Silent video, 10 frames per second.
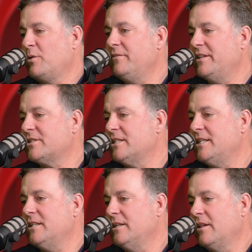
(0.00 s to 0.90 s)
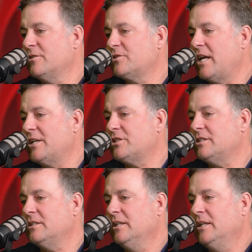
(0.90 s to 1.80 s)
previously in another
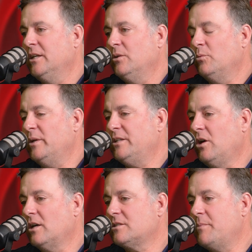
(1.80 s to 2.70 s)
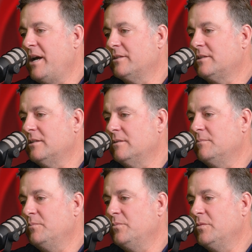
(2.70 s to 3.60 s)
session, we talked about
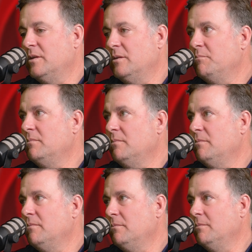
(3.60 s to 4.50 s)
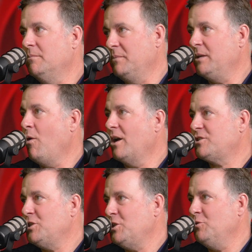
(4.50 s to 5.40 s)
the me
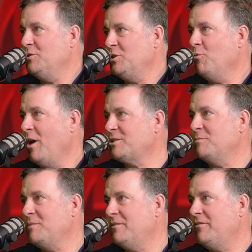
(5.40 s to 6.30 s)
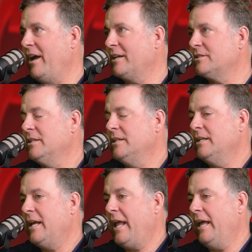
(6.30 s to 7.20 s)
watching you and you watching me effect.
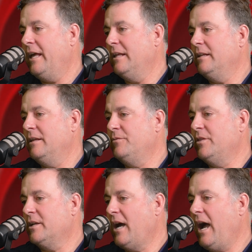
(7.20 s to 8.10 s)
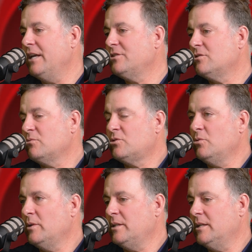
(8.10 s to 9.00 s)
And the guys who are
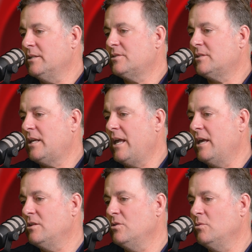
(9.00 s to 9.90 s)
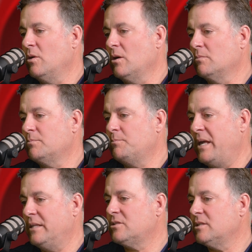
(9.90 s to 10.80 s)
doing this and who are
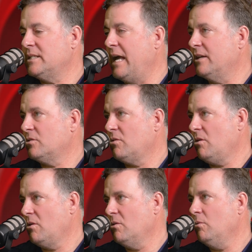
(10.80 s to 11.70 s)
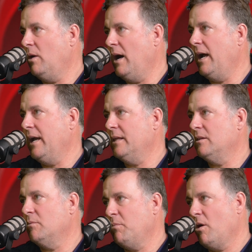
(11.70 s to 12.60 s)
penciling out their ROI,
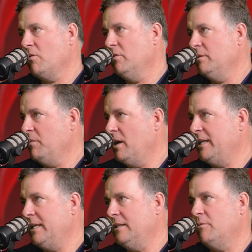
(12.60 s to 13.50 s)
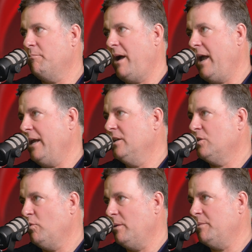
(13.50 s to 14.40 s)
and they're borrowing money, and they're buying
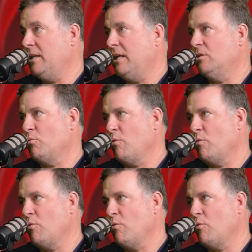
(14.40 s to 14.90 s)
equipment, and they're